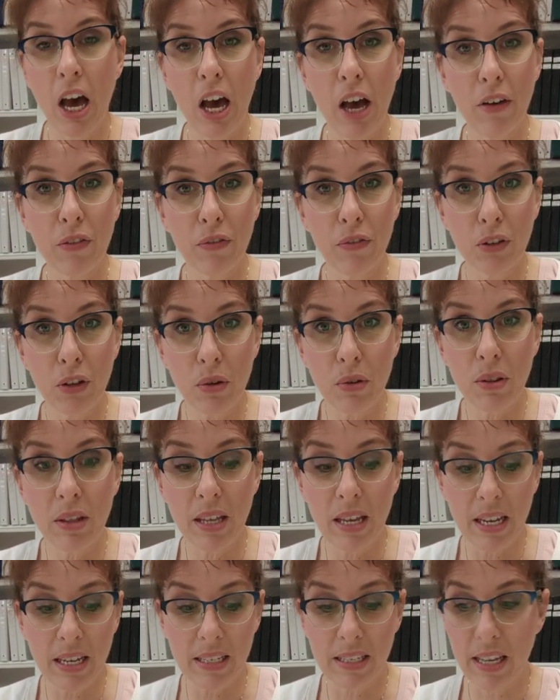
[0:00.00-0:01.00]
A few
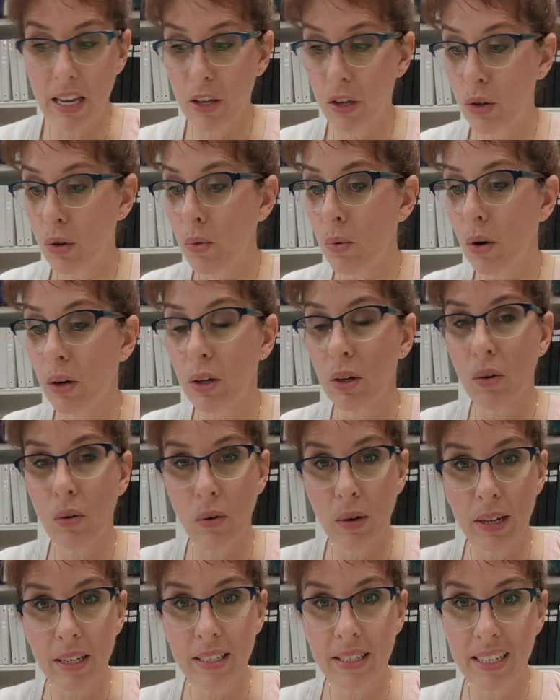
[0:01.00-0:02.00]
things that you are
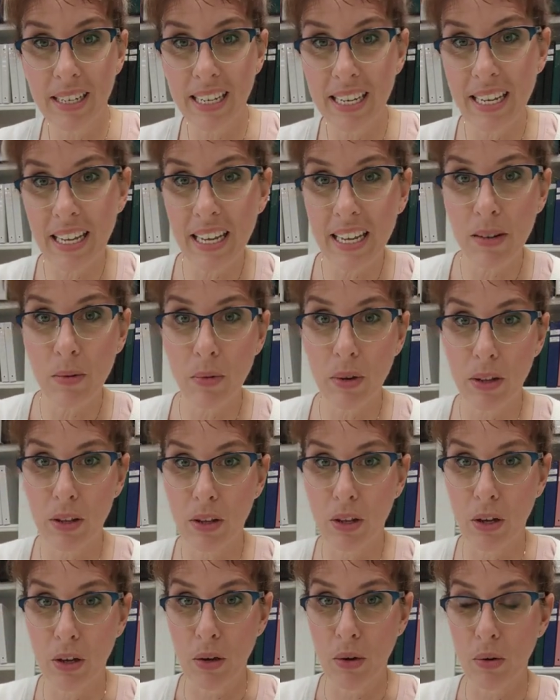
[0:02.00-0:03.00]
going to need with
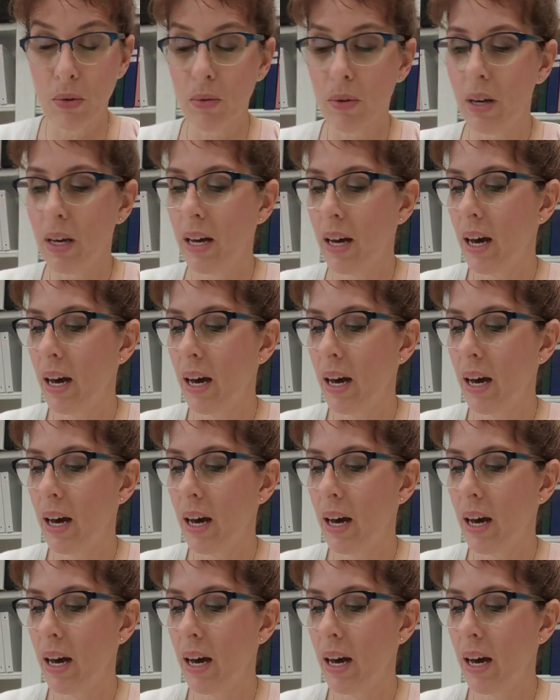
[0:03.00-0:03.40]
you